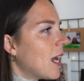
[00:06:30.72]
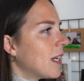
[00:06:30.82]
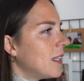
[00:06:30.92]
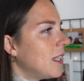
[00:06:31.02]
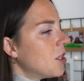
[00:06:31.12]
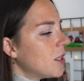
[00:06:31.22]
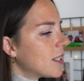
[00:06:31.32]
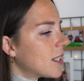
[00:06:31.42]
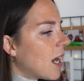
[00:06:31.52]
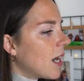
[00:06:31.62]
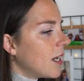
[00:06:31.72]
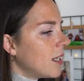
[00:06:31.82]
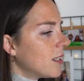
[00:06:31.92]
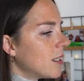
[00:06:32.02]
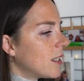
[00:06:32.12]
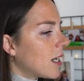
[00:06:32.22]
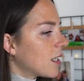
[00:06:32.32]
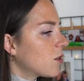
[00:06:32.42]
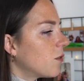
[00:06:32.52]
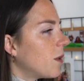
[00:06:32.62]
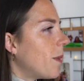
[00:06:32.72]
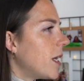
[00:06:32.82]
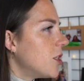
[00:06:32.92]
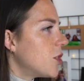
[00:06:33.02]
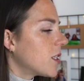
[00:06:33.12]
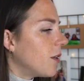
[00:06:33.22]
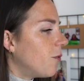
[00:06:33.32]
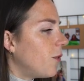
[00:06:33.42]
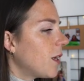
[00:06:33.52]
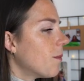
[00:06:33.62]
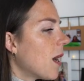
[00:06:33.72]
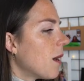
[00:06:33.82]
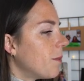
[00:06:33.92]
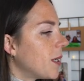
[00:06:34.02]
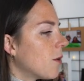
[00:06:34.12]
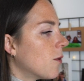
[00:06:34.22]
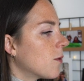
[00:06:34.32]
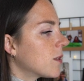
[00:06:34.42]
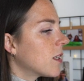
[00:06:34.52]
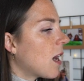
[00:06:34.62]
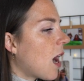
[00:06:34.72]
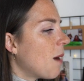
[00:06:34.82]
and I didn't design the rest of the pages in Figma because uh,